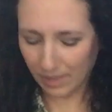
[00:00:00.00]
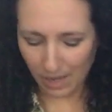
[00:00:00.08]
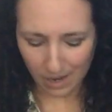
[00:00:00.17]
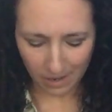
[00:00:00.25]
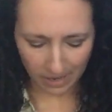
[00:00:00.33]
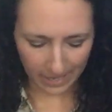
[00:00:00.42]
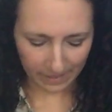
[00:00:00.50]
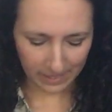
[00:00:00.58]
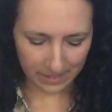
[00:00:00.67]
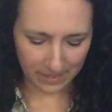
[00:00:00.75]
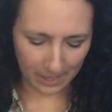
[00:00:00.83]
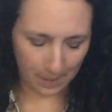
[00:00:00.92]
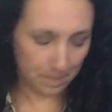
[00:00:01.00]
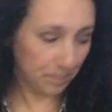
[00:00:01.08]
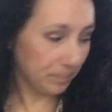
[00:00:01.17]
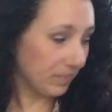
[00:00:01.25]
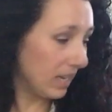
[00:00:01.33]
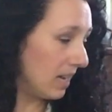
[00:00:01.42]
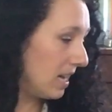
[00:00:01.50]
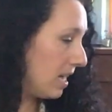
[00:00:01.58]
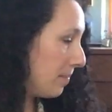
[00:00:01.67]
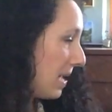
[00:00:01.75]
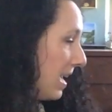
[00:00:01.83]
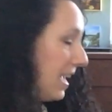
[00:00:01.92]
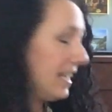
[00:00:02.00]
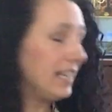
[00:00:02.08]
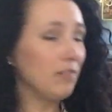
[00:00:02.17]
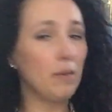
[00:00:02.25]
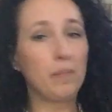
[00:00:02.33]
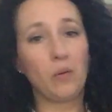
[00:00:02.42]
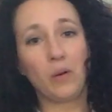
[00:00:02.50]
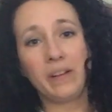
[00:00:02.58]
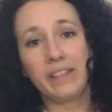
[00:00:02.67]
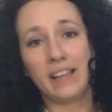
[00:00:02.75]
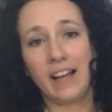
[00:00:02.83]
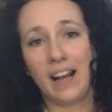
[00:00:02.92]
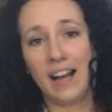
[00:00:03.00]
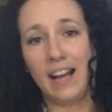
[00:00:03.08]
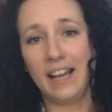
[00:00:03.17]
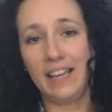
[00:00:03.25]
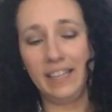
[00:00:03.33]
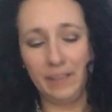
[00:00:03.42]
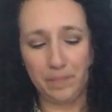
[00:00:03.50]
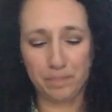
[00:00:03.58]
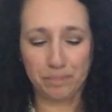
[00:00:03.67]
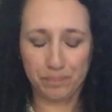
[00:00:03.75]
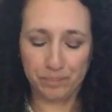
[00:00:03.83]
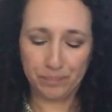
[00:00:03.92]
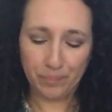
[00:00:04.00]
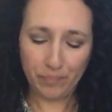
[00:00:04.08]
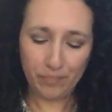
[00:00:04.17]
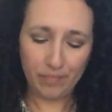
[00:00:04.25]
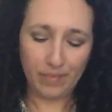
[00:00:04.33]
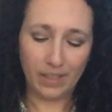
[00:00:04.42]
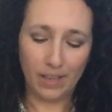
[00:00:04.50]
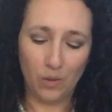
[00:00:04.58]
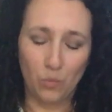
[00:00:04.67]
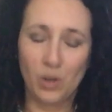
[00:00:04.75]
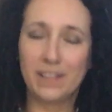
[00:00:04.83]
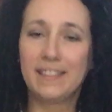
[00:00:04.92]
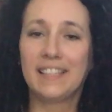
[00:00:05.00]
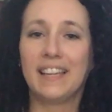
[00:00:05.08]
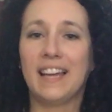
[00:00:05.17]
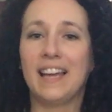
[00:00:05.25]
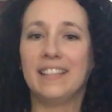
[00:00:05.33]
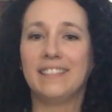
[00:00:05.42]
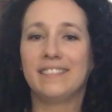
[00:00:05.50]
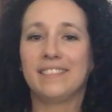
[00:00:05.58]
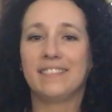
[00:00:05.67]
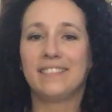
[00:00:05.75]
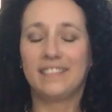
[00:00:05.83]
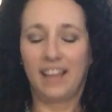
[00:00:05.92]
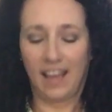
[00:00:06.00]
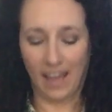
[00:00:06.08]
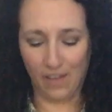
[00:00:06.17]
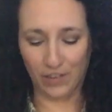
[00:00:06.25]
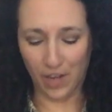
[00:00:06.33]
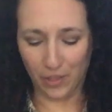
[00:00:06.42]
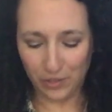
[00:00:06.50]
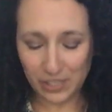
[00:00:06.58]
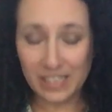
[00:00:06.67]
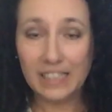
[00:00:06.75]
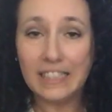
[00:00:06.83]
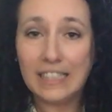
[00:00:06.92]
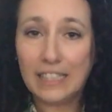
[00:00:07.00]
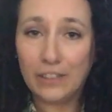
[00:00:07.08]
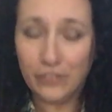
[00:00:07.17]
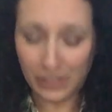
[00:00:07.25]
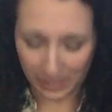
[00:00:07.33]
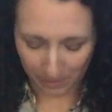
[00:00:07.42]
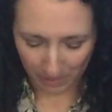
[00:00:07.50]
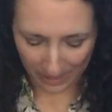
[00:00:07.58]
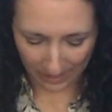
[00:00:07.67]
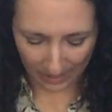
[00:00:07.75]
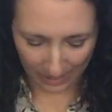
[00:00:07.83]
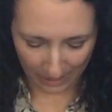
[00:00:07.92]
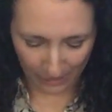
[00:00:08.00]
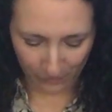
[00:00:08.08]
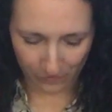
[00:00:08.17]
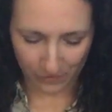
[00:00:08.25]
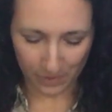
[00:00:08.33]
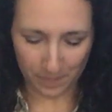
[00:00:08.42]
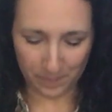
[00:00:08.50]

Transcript: All right, let's see. I can report that I, once again, have another sleeve in my life.